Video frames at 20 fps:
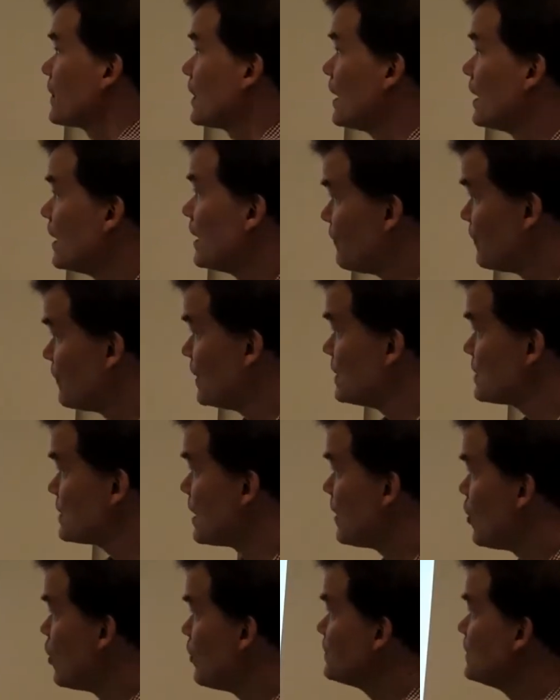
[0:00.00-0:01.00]
And if these
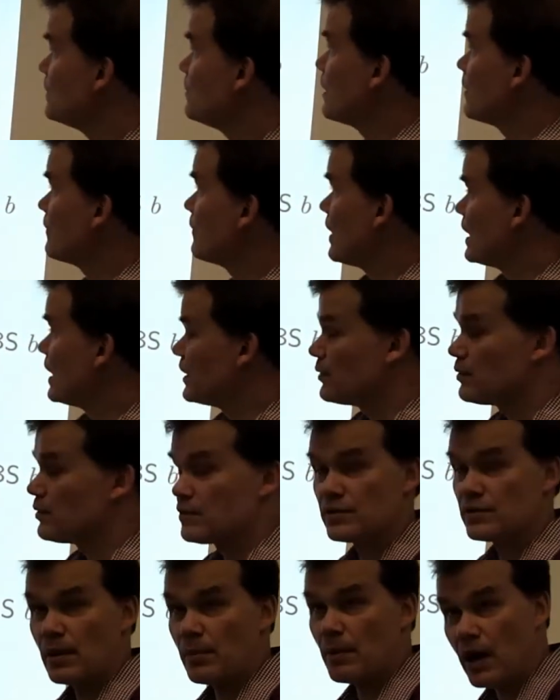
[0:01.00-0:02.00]
are optimal
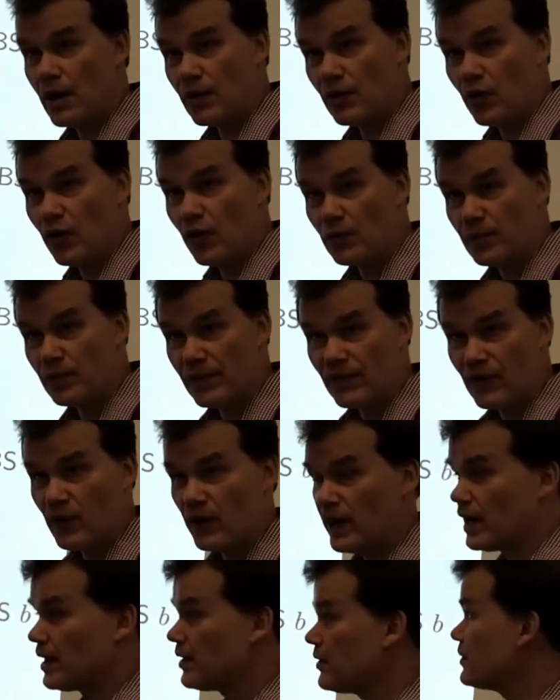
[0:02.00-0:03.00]
values somehow known
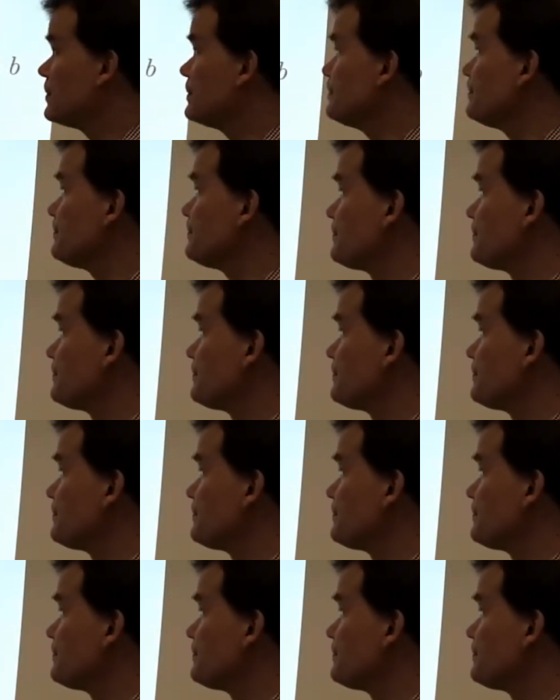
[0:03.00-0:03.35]
beforehand,